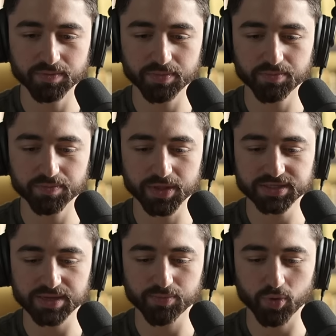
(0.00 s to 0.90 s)
uh, uh,
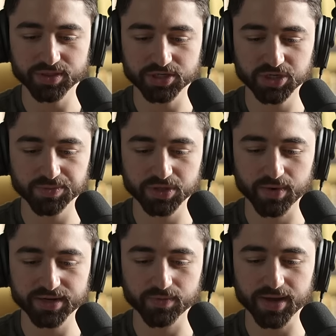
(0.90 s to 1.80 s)
let's say point the ship in the
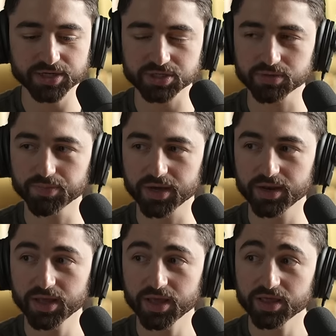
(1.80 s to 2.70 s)
right direction, but
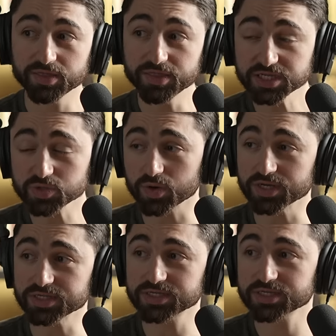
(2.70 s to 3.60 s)
this
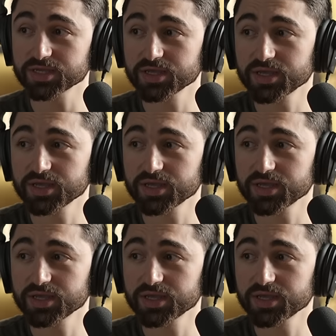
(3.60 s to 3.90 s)
was